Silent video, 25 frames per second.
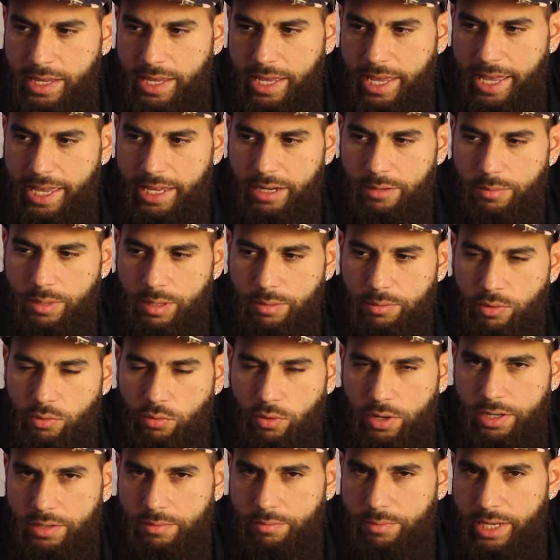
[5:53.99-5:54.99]
and it made me
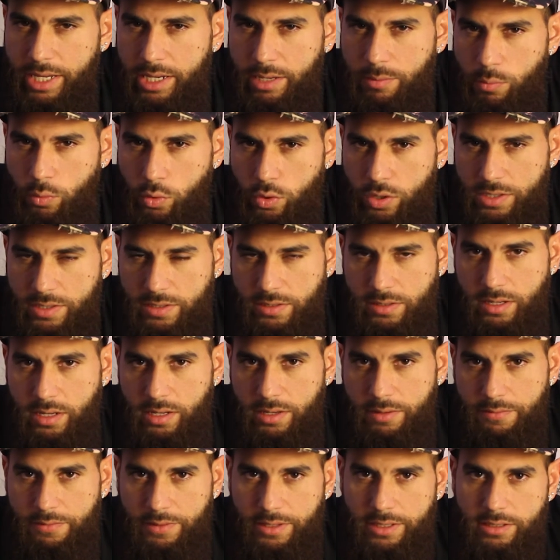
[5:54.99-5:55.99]
want to make more
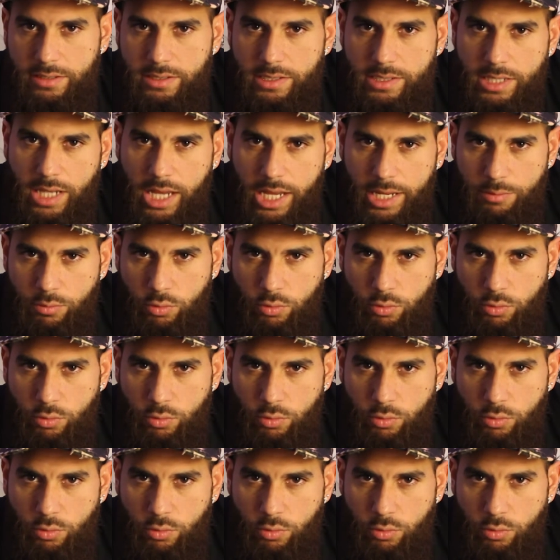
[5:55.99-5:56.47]
stuff and design